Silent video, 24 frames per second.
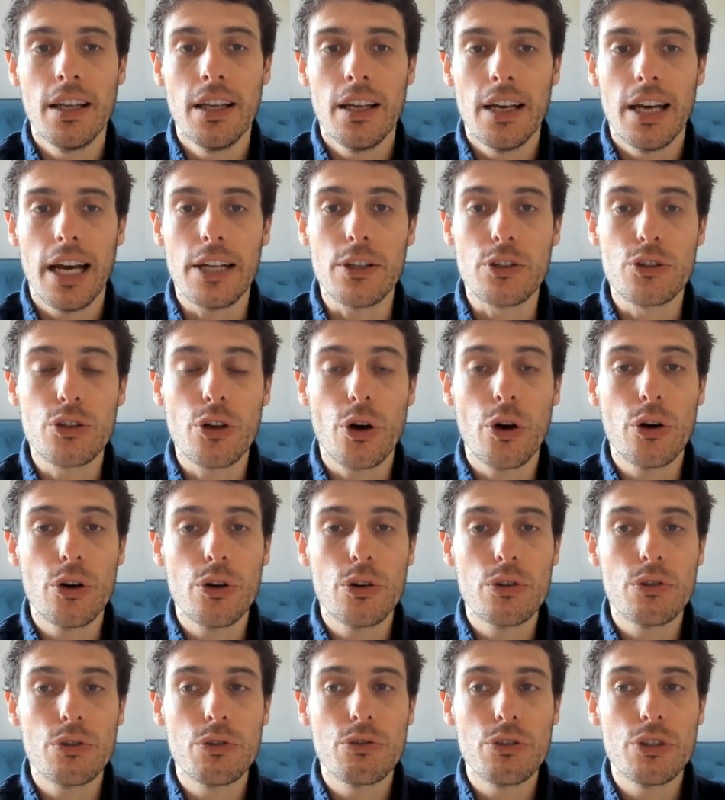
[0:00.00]
And
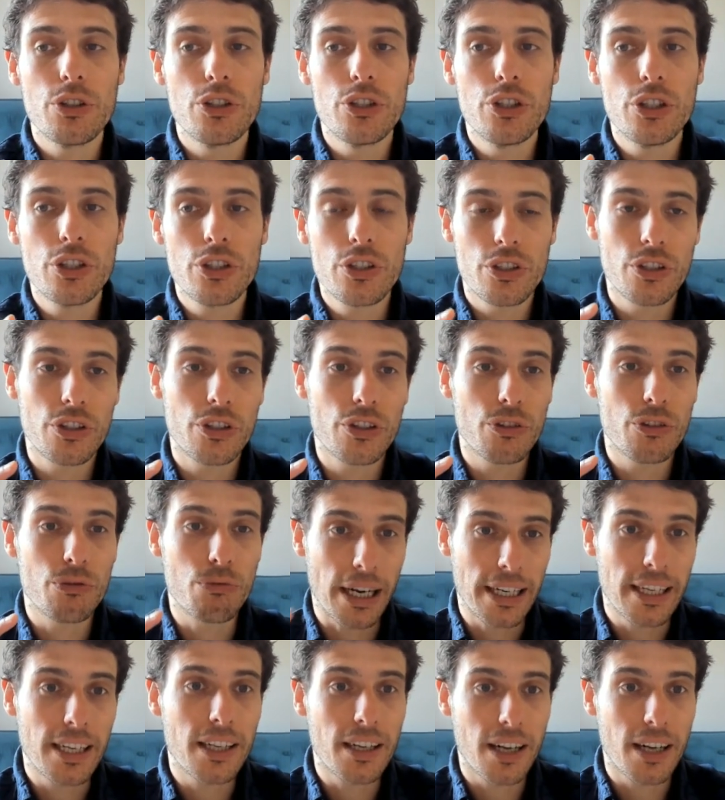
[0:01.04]
so just
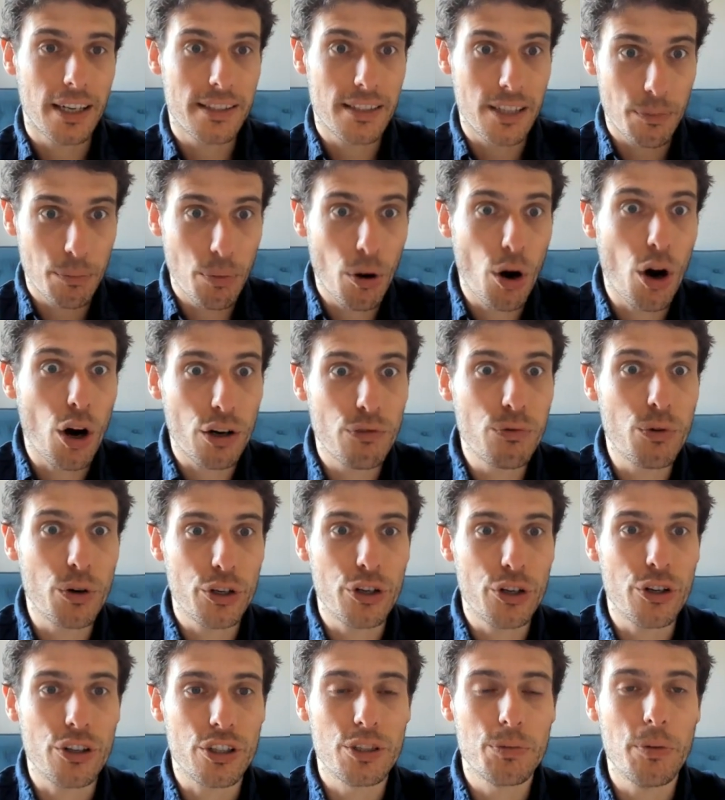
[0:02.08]
recognize that part of what
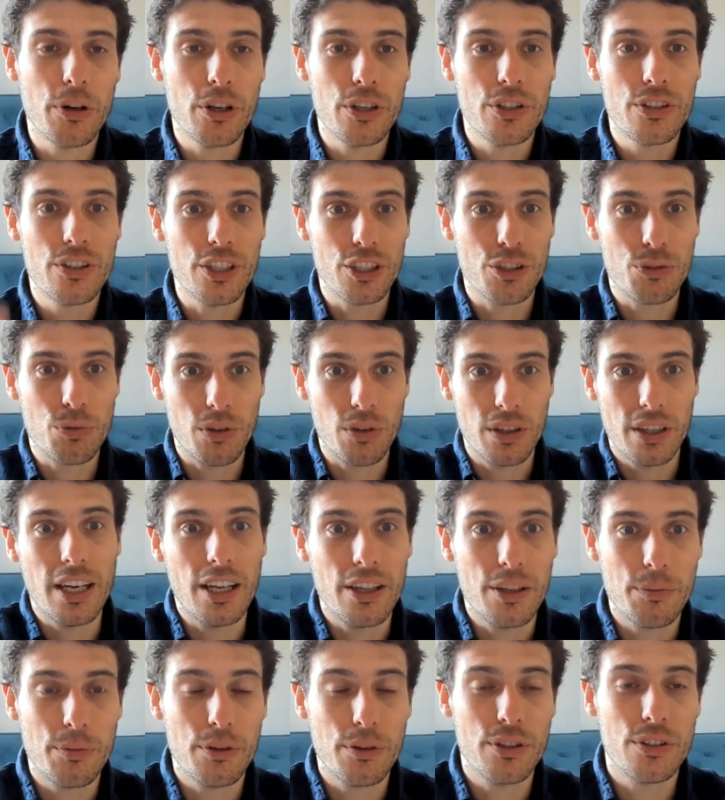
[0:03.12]
you're experiencing is what the
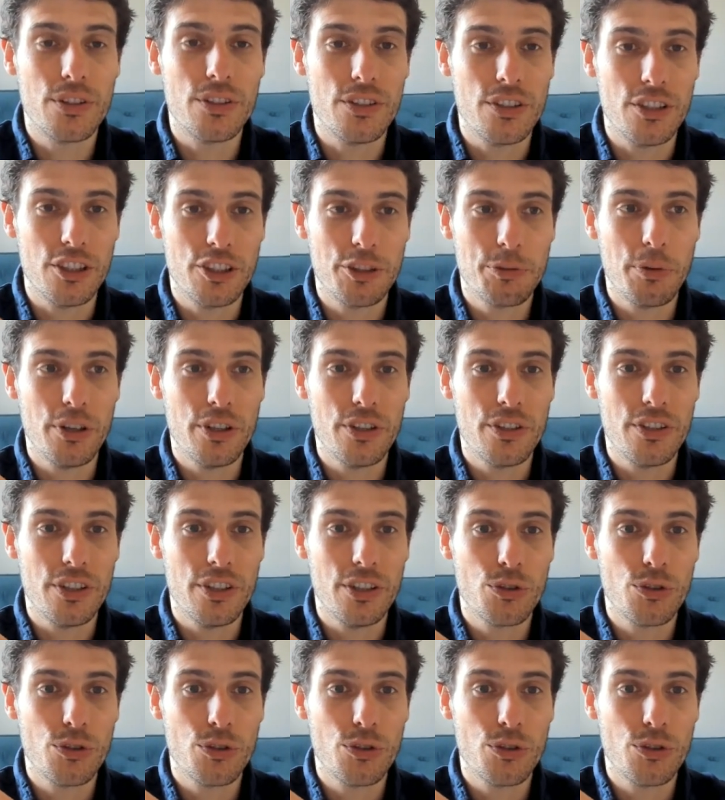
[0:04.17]
other person's experiencing.